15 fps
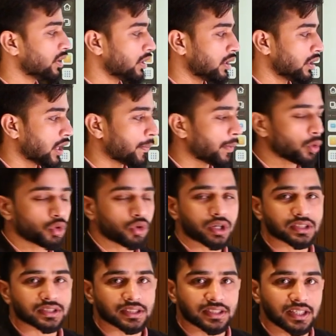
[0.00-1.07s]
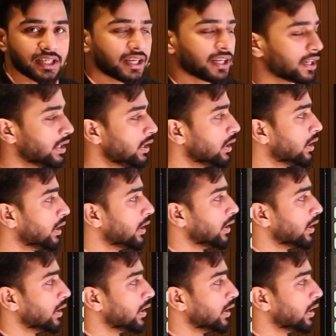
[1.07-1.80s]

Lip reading: about to discuss in detail.